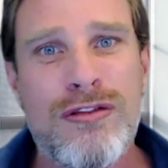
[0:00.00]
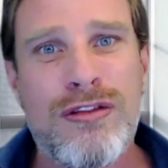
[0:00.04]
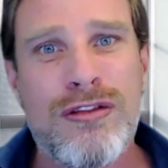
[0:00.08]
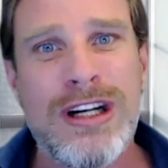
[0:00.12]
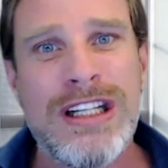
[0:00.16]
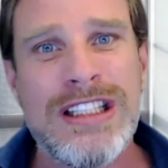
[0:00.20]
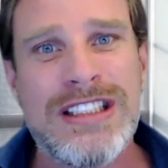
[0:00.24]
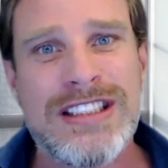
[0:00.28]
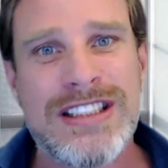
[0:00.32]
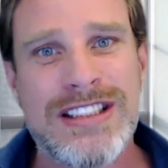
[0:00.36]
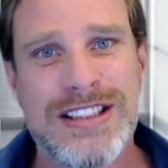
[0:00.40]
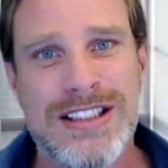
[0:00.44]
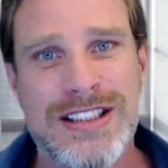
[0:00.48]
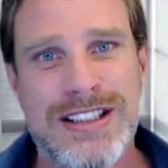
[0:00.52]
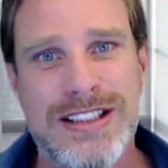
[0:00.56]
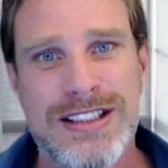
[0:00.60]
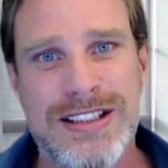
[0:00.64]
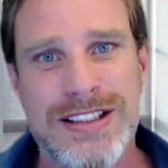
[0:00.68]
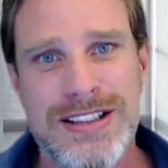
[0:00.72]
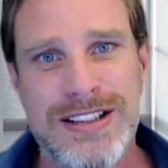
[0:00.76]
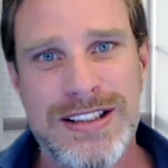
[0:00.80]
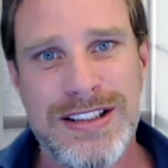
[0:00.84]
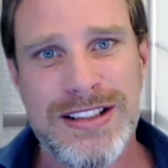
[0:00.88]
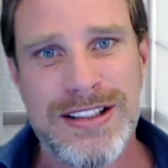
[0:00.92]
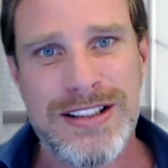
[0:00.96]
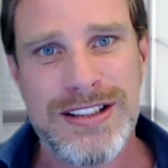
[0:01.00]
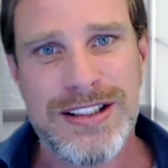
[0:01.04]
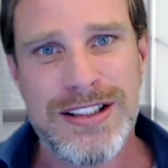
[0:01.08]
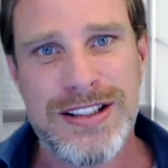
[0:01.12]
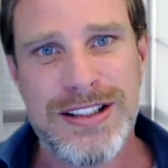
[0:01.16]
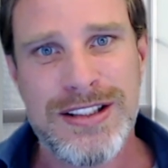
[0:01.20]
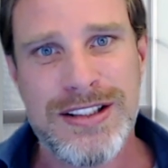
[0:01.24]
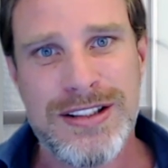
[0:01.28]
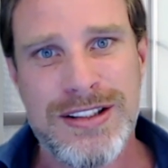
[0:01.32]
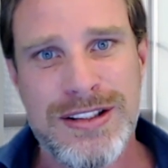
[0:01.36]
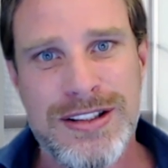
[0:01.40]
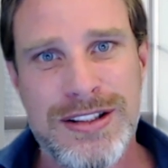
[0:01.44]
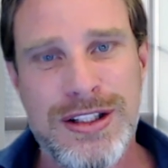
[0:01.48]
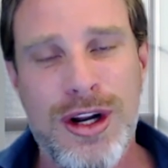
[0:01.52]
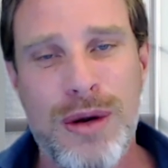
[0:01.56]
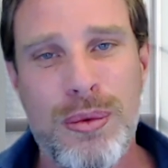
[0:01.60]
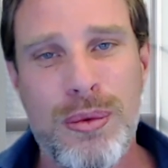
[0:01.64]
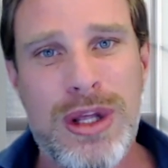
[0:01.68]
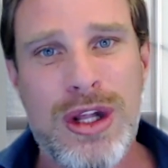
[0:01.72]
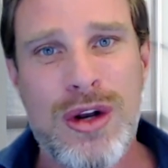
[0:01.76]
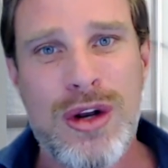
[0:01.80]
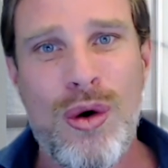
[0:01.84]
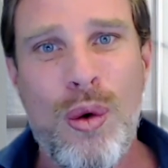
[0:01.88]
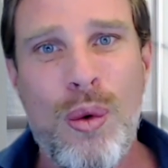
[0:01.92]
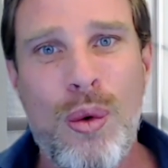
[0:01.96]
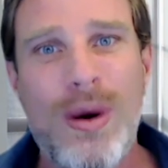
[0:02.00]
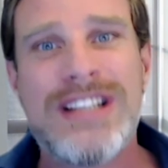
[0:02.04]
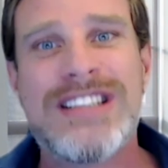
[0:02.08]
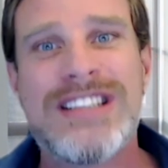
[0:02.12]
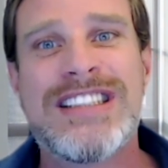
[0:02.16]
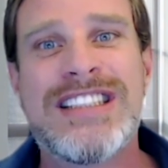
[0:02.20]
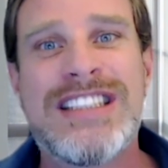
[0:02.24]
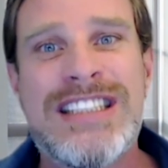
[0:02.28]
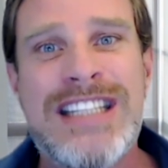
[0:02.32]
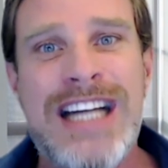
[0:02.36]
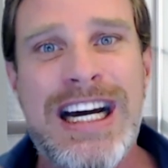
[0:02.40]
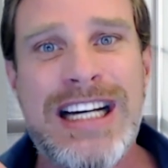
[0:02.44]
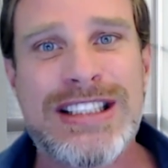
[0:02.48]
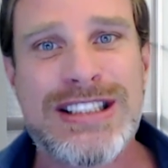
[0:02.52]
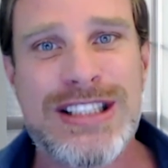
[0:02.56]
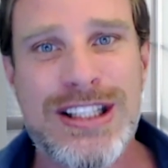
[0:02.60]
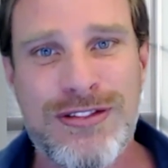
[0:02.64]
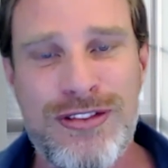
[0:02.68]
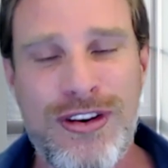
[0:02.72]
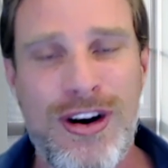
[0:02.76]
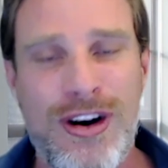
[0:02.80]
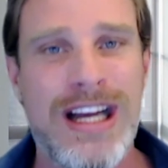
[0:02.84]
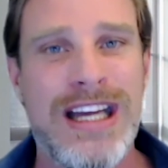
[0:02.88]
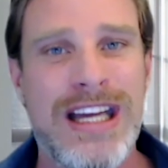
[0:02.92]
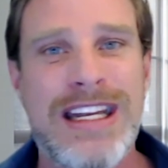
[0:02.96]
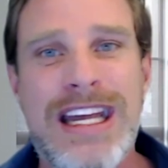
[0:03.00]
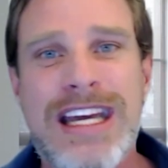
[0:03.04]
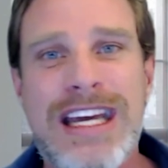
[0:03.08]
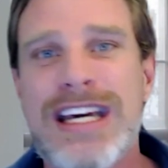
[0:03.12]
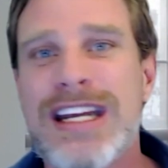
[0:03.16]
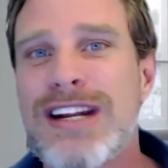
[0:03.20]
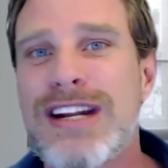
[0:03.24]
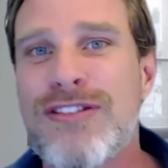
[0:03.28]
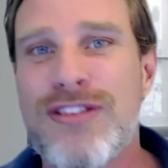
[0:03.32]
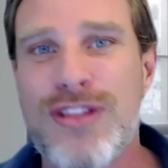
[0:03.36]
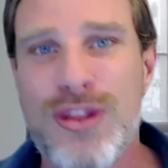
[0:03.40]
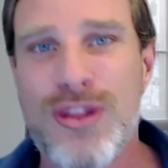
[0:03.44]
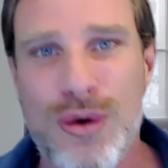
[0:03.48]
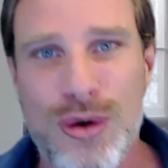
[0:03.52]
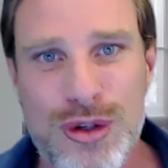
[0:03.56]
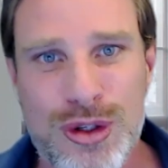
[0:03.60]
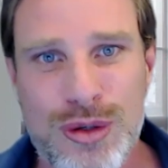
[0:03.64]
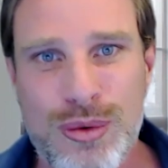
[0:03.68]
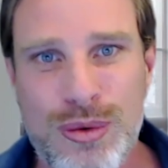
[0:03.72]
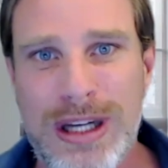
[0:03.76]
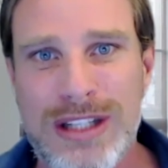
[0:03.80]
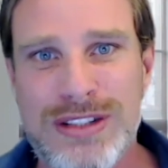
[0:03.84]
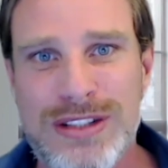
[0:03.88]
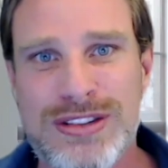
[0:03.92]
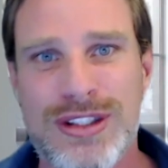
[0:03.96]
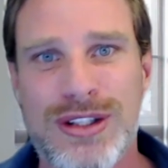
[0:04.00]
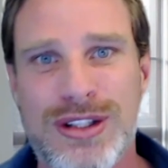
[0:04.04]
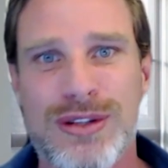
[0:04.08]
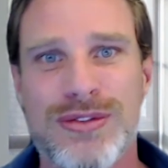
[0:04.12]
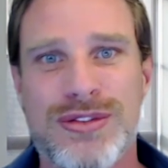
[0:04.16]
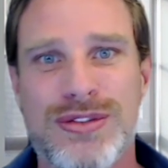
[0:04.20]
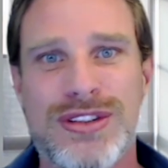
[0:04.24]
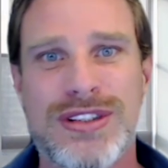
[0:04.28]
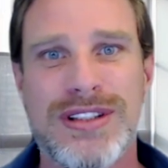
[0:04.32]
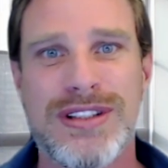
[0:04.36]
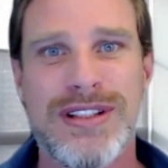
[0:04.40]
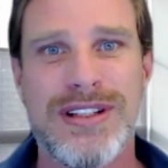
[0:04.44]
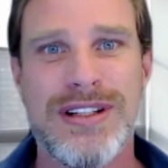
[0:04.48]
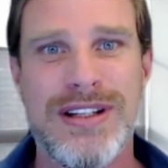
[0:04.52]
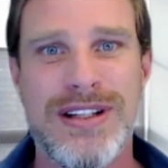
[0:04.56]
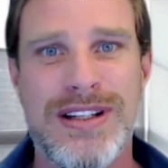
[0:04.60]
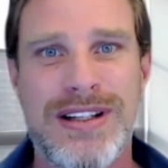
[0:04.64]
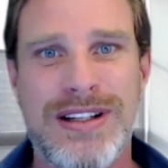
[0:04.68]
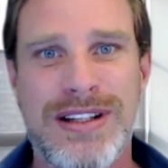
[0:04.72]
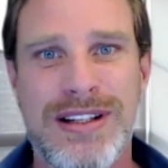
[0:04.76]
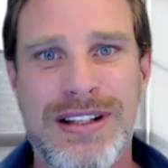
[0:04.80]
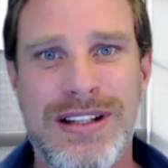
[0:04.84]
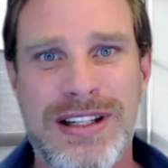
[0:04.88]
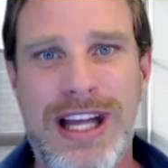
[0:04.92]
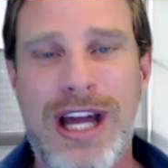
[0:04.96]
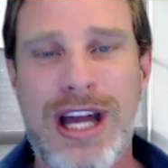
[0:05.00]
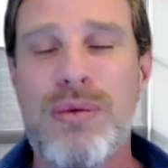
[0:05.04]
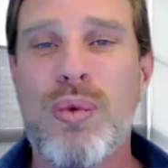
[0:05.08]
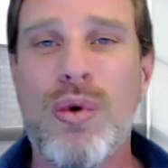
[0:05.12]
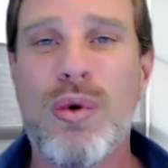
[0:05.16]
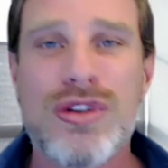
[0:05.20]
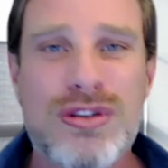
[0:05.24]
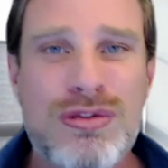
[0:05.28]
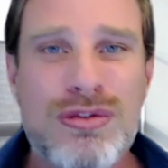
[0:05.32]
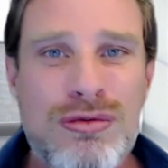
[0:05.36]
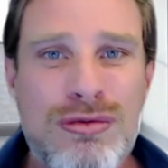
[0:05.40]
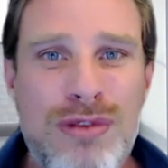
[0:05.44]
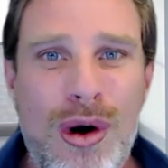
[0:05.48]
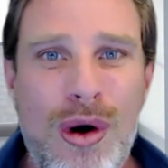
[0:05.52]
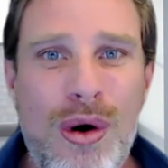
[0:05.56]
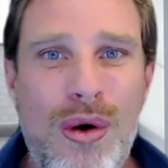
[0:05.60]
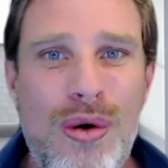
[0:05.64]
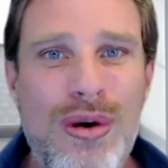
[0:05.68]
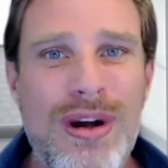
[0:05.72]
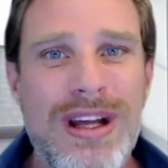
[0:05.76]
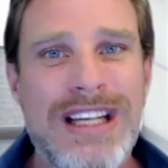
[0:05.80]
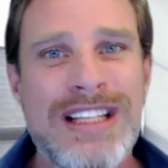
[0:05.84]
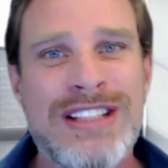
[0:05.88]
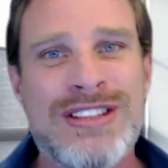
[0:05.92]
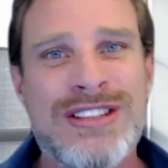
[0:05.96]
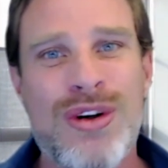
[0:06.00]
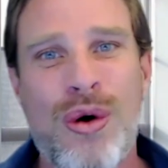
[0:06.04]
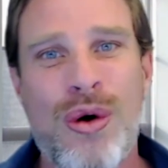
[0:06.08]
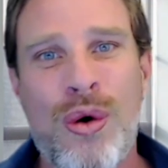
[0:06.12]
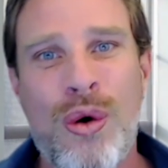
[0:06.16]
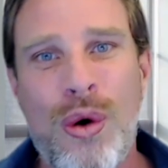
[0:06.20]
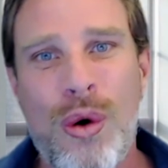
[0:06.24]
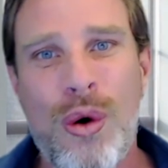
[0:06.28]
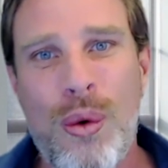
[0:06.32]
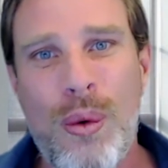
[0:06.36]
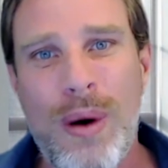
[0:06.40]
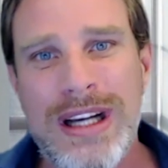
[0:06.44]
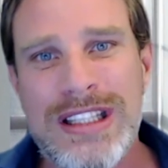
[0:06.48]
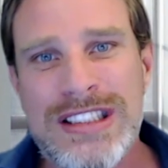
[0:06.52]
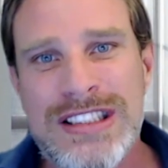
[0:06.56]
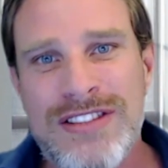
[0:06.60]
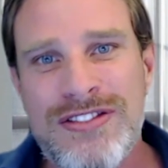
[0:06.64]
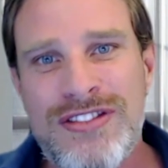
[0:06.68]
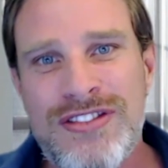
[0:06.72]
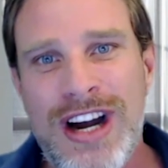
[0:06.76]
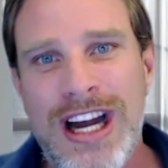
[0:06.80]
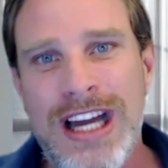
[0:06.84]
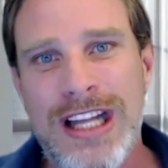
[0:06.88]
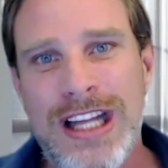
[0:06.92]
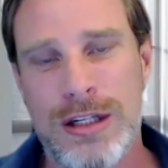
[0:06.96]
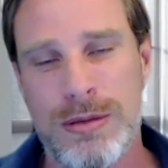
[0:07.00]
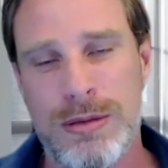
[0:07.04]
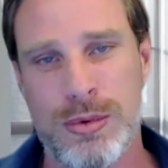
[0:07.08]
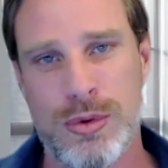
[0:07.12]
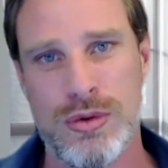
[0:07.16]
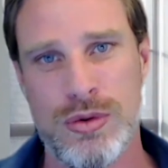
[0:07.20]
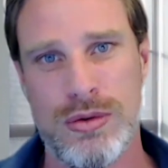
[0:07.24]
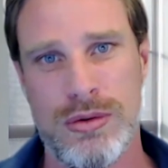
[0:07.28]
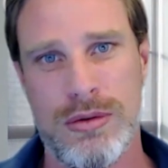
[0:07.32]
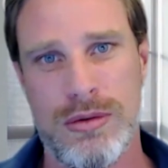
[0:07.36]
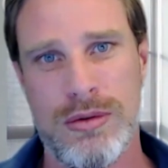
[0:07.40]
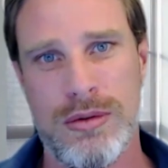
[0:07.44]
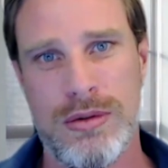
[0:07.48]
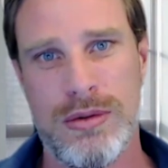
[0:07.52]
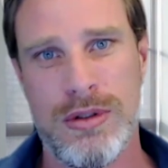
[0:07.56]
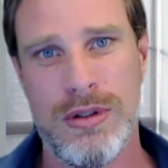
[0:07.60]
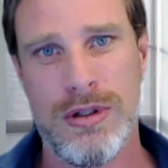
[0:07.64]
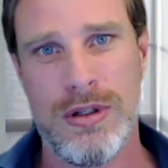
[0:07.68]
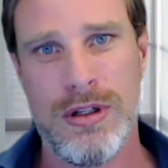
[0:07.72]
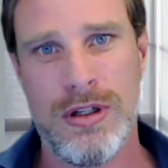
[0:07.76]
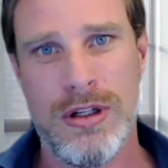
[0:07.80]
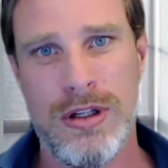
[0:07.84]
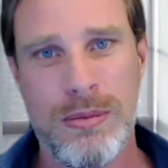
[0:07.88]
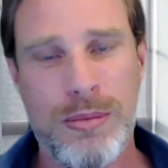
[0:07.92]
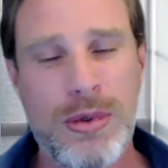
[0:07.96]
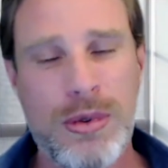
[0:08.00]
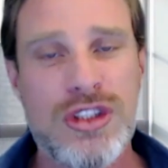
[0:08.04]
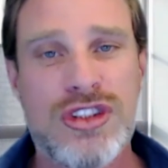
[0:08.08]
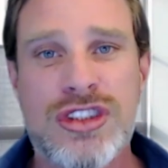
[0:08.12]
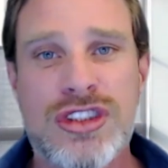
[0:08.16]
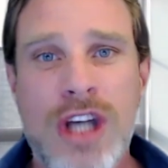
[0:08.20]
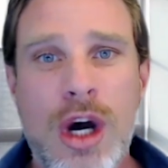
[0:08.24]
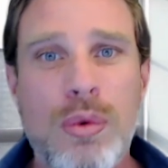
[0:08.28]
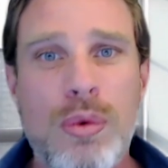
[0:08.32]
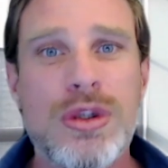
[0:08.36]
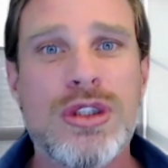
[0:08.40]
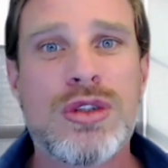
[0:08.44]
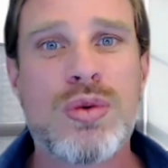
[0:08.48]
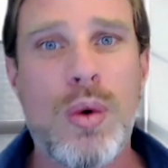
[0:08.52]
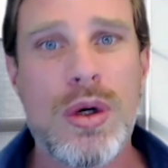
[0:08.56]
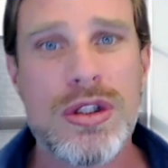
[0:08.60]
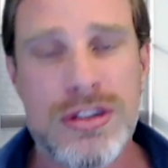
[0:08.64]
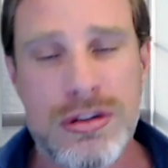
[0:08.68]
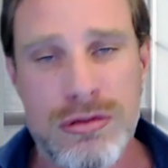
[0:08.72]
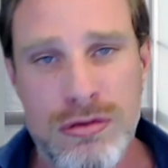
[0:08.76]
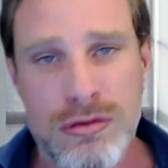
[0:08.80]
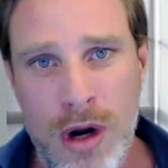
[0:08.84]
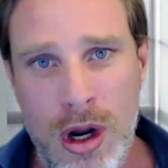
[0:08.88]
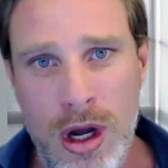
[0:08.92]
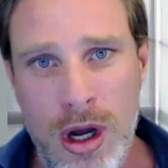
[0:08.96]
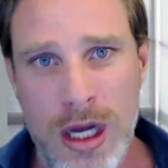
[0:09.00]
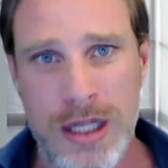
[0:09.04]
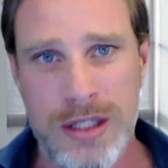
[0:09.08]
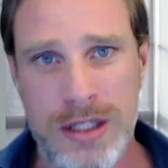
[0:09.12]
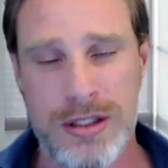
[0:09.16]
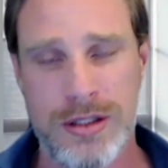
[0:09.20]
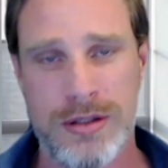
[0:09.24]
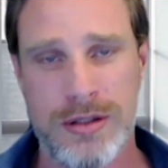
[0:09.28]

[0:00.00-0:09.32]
reasons? We can always justify a negative thought to ourselves. Okay, what's wrong is always available, but so is what's right.